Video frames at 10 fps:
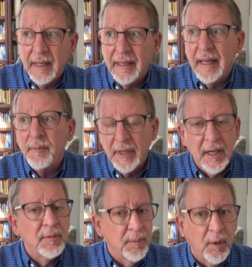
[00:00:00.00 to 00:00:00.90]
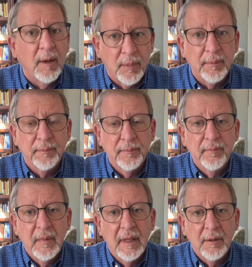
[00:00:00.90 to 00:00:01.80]
And that becomes a problem.
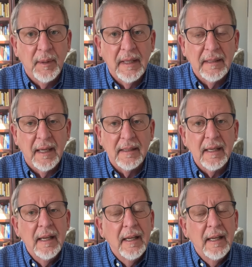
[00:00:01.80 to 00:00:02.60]
It really does.